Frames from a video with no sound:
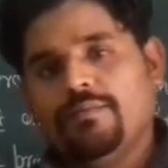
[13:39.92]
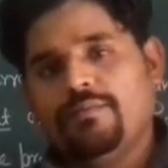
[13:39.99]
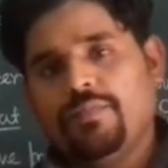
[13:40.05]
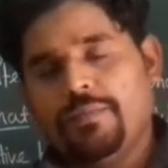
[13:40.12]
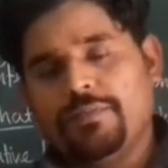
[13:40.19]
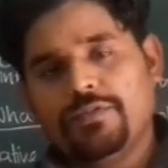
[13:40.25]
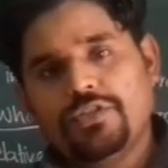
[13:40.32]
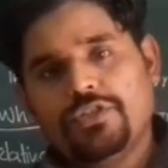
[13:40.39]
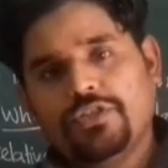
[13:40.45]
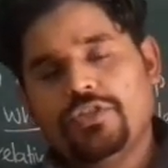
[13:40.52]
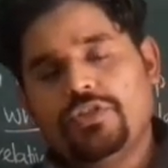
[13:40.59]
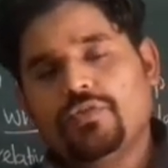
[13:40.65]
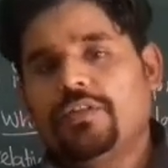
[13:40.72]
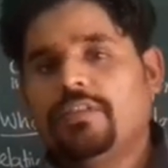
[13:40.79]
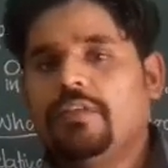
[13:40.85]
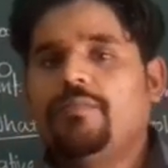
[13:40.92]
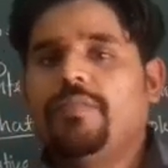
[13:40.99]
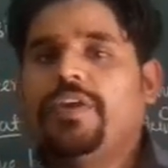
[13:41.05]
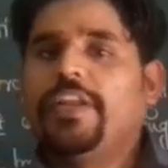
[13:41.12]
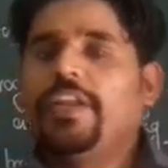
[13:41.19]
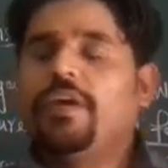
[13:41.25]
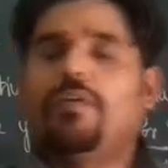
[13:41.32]
preposition to in the
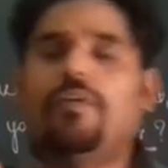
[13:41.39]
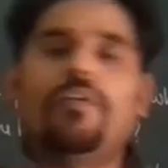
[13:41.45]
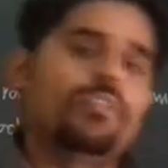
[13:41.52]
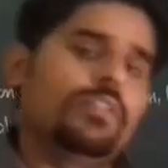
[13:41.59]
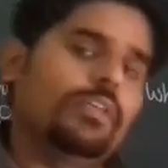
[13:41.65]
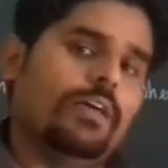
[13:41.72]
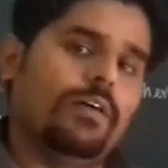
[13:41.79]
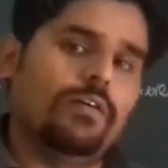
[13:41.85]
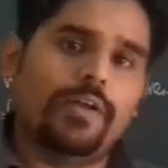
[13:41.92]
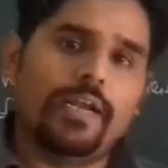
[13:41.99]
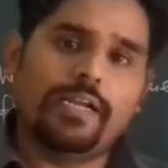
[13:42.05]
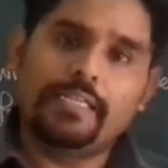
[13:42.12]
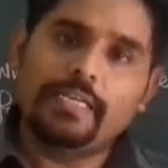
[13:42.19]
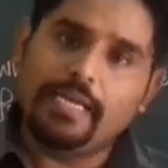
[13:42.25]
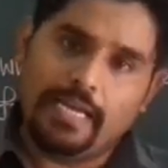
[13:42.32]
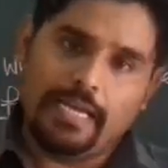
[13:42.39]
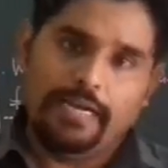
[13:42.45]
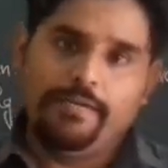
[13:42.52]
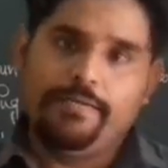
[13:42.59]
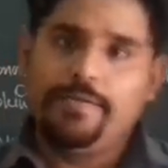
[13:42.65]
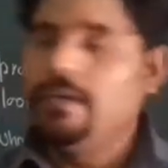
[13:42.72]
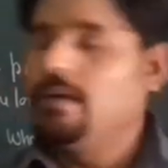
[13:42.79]
beginning or at the
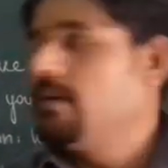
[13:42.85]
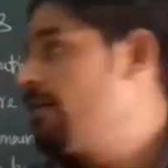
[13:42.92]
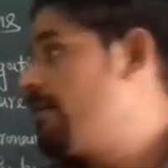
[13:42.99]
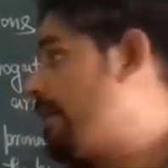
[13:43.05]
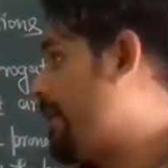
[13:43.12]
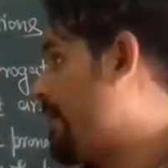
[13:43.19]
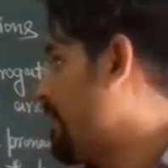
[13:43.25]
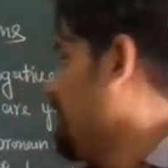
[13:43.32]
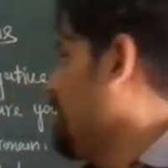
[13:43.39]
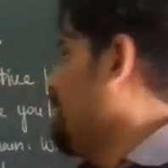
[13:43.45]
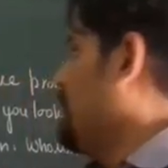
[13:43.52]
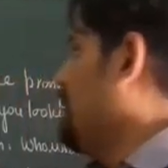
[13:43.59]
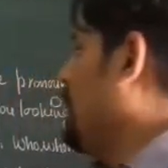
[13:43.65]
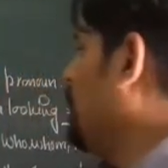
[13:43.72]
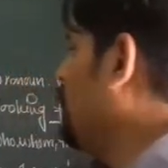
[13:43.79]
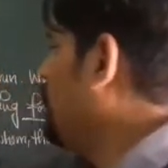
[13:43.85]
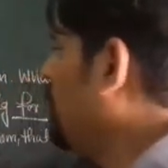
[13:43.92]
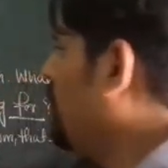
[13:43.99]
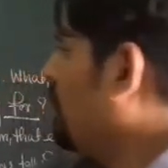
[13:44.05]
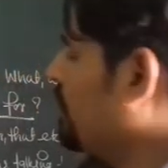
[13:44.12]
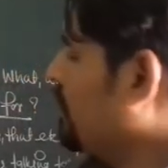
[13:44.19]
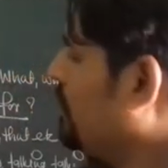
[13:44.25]
end, right?
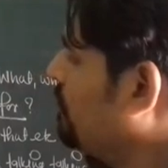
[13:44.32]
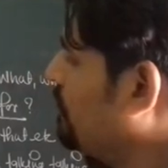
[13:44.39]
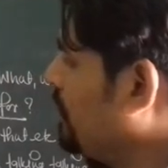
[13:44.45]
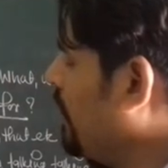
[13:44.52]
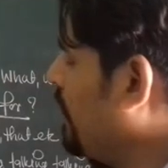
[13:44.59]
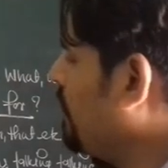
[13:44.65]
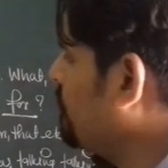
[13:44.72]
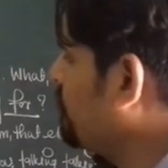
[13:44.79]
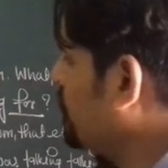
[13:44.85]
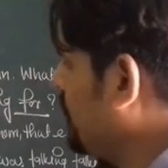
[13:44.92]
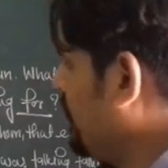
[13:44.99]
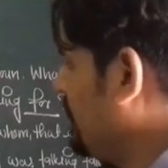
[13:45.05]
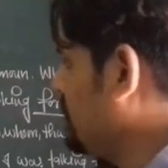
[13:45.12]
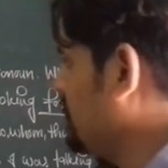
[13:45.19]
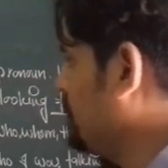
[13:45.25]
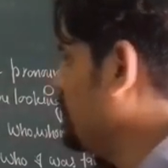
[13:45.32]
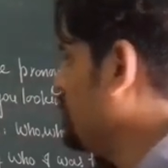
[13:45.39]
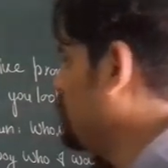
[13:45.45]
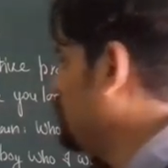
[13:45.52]
Now here we have case number